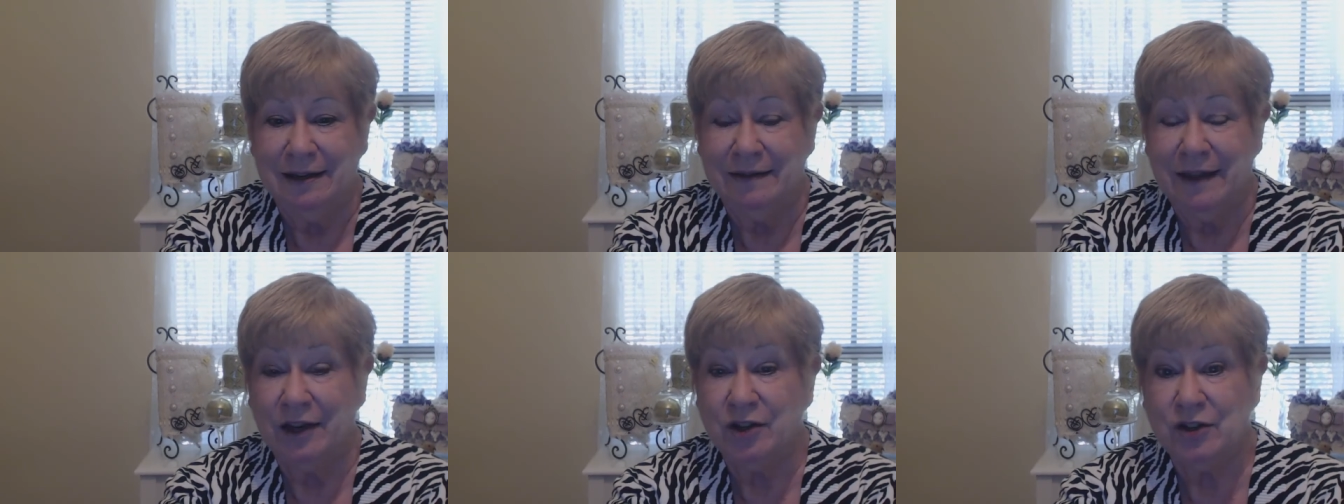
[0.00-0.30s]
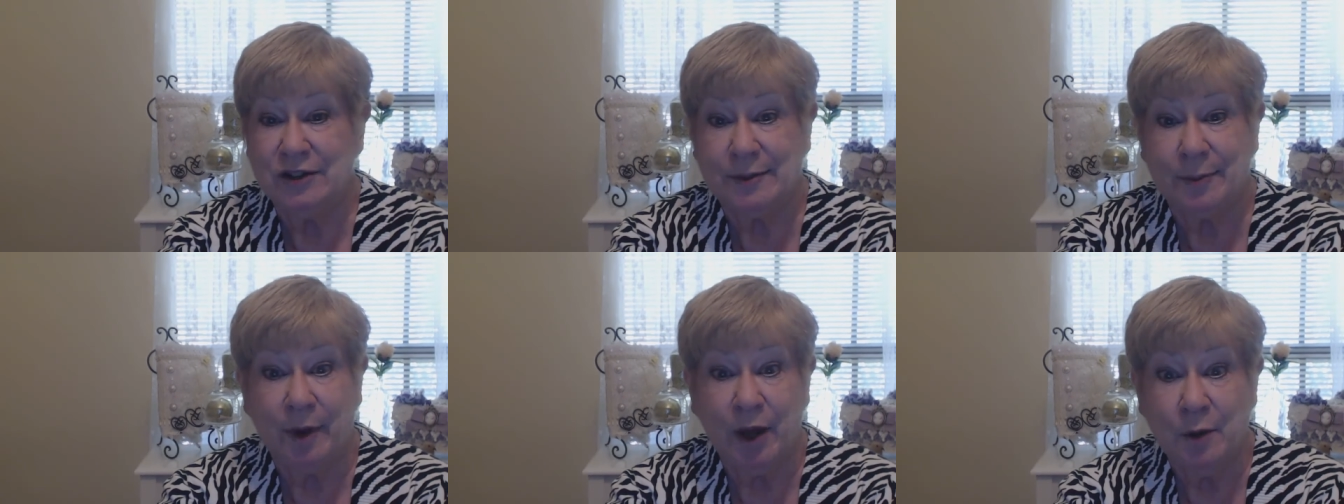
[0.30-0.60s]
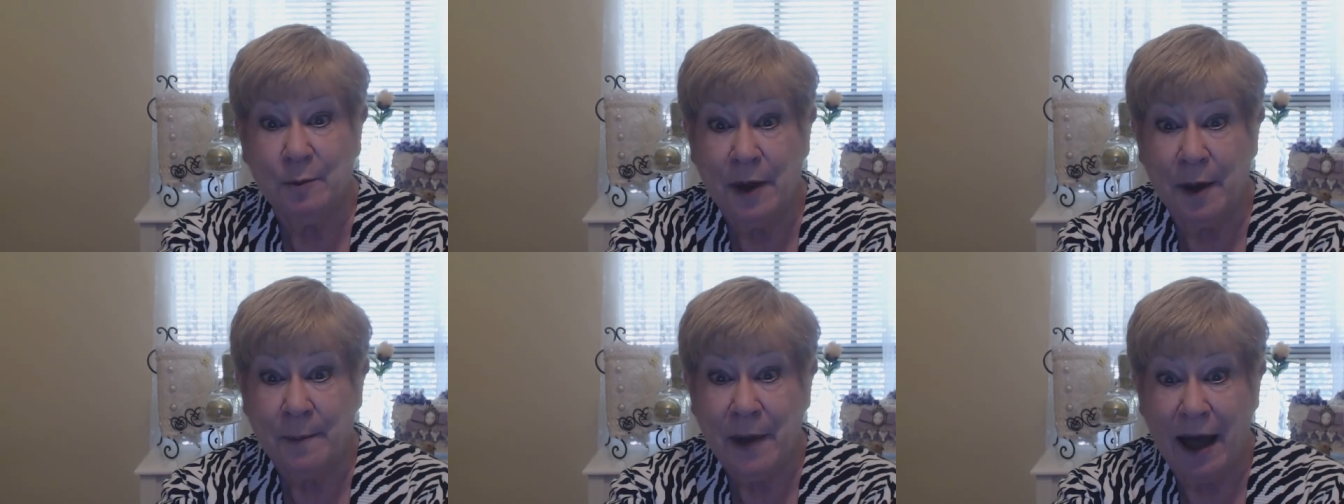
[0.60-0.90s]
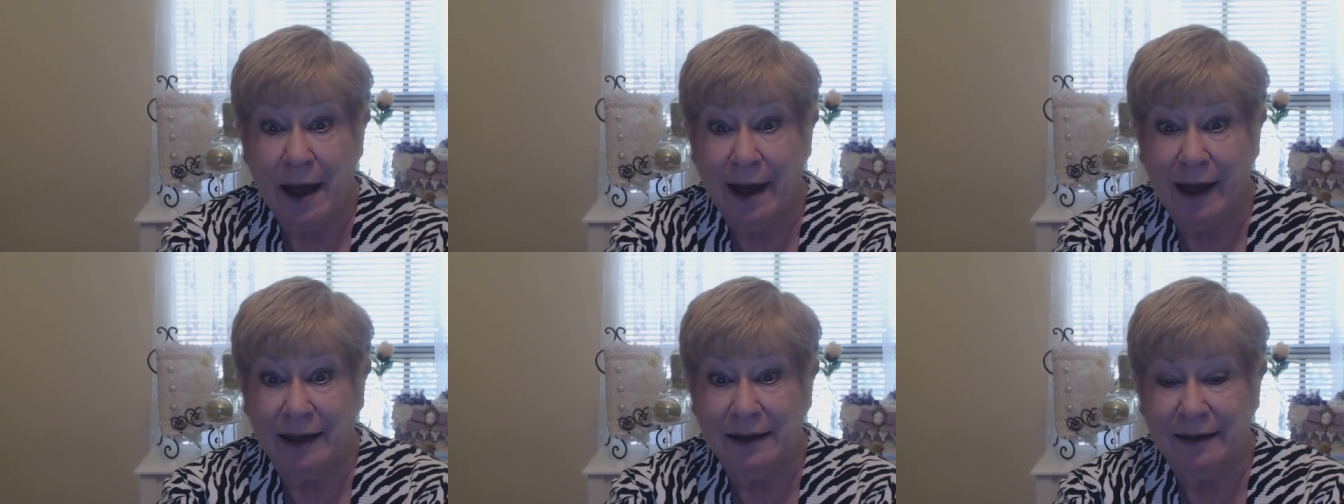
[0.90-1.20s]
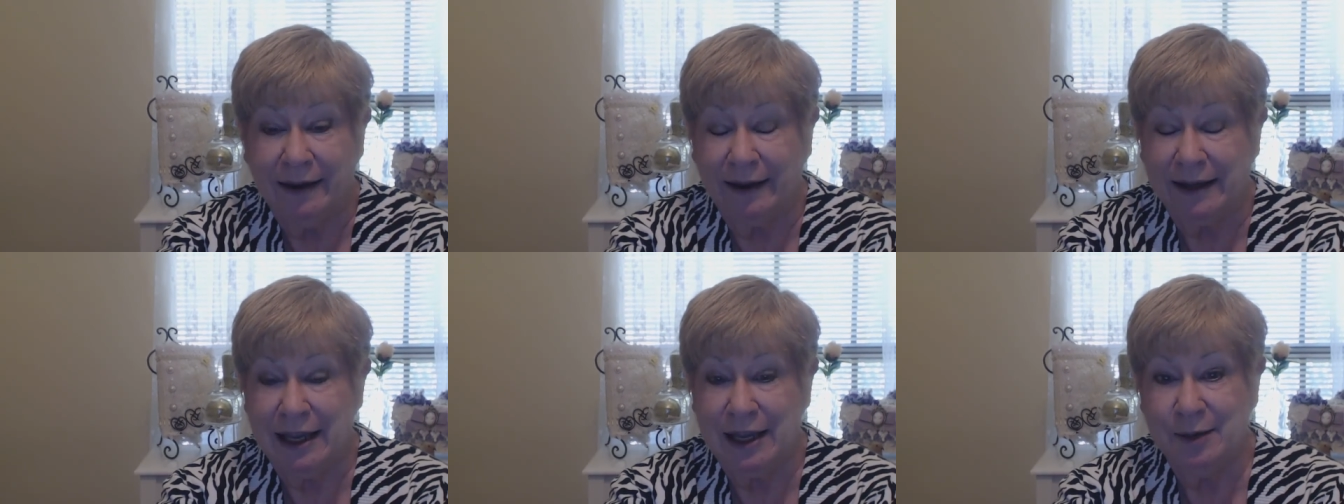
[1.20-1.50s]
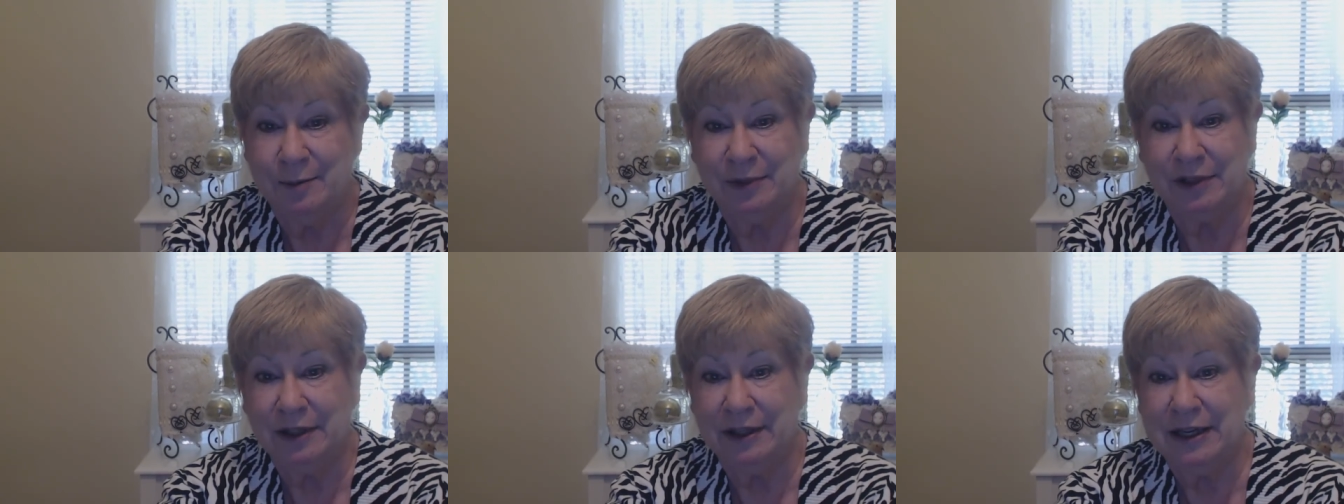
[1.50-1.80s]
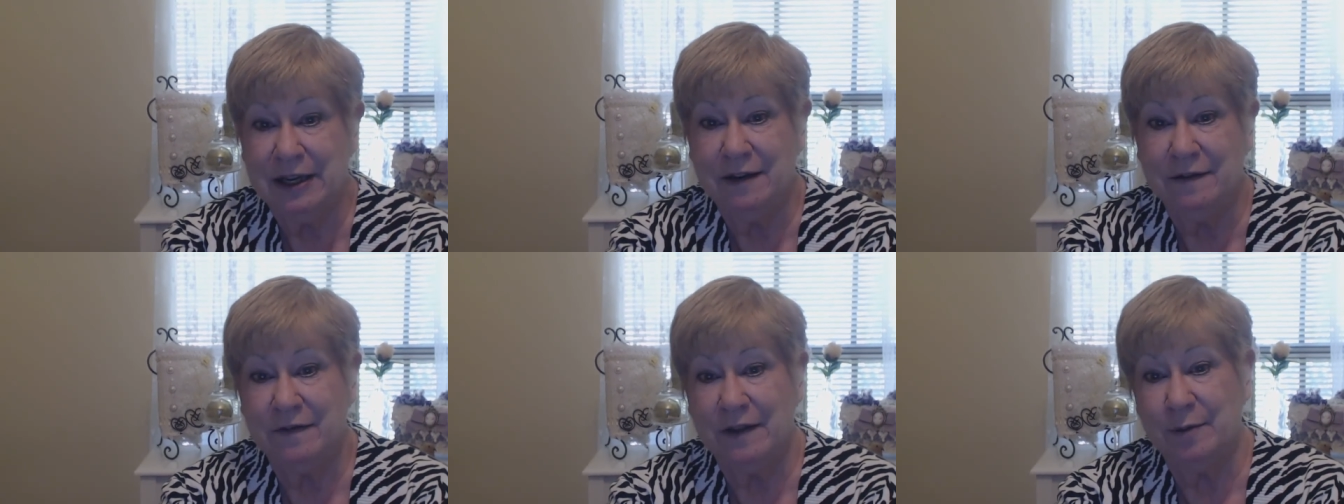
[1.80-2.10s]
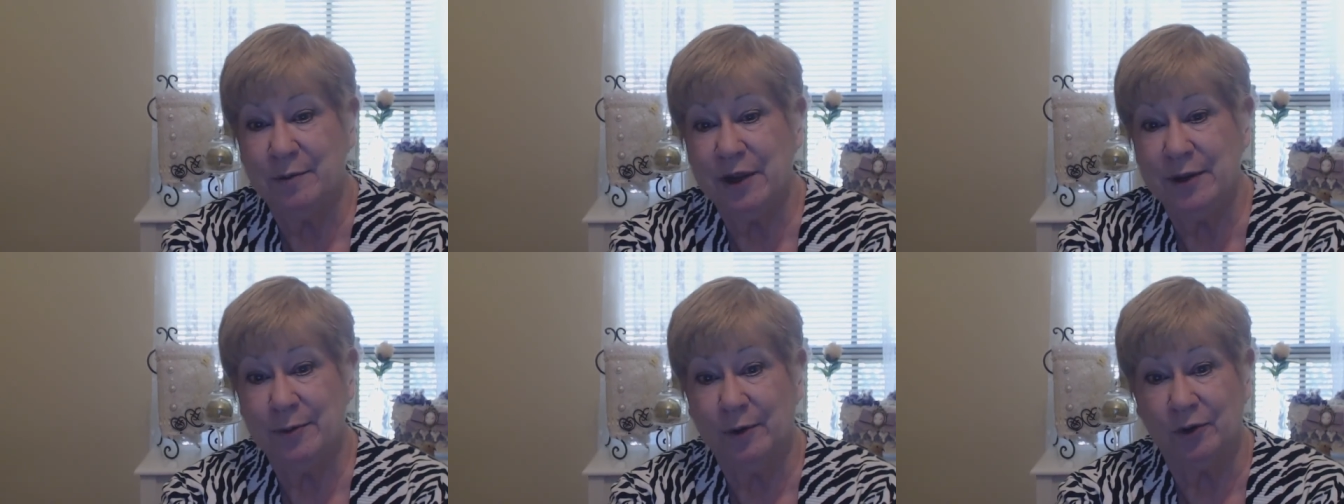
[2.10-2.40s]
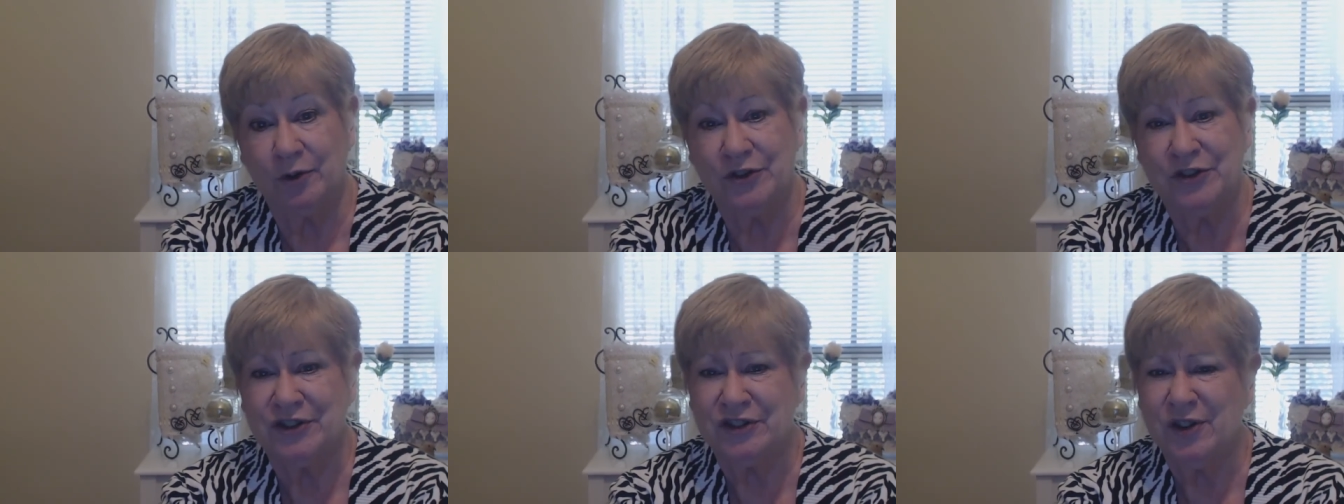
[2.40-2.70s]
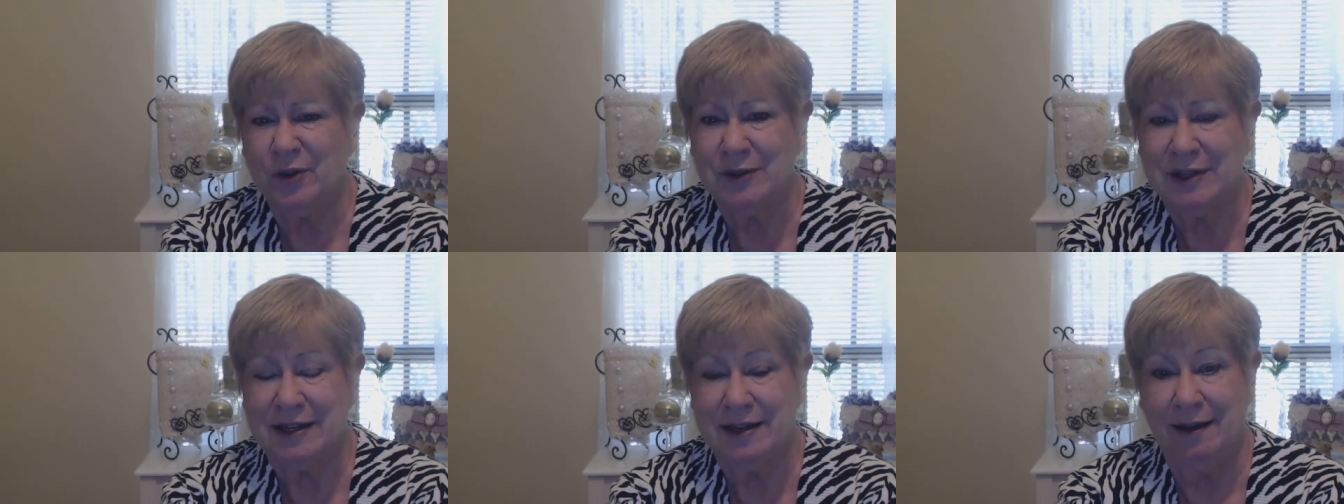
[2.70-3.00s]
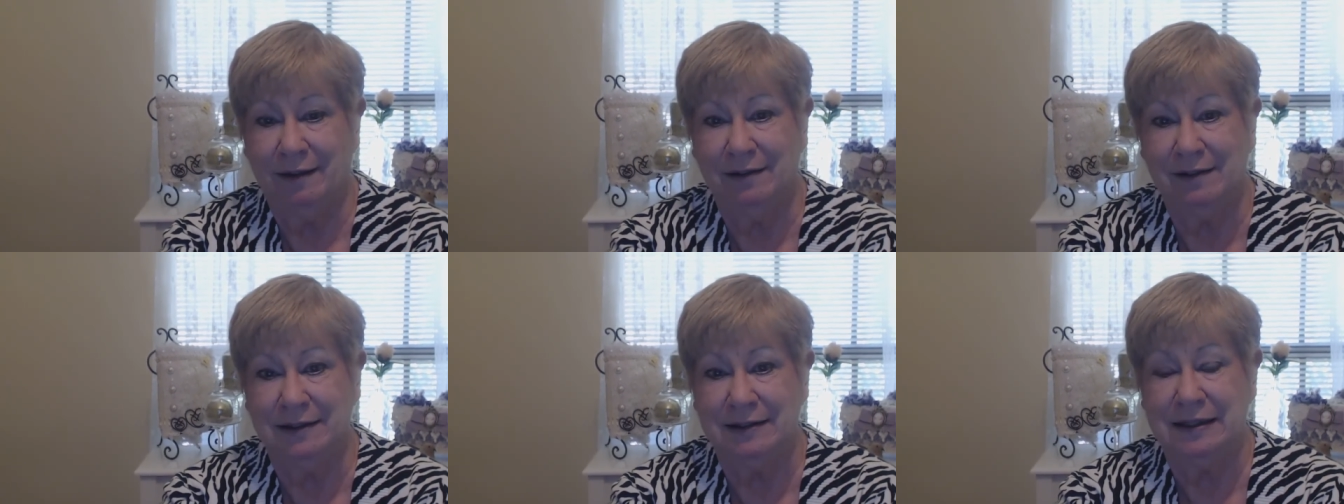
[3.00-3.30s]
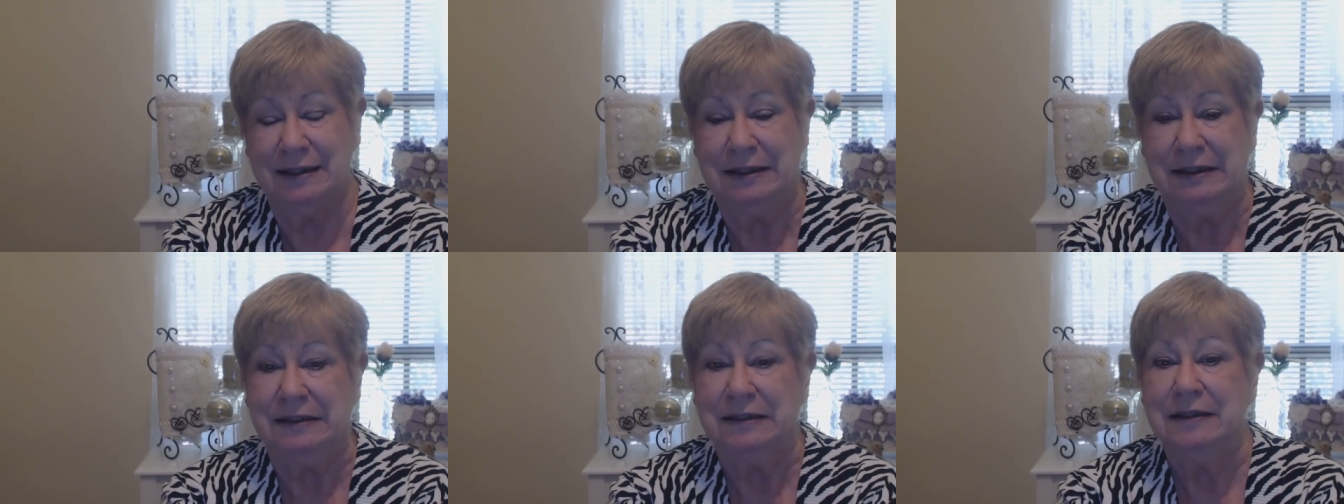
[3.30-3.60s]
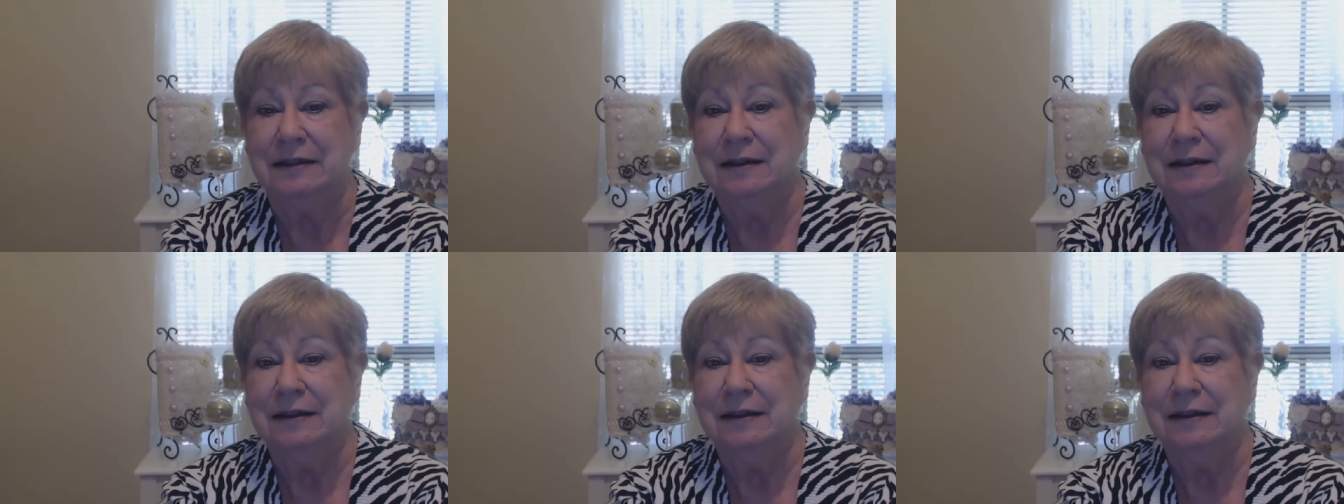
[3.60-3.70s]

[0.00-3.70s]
they just blow my mind. I can't believe that people are so talented.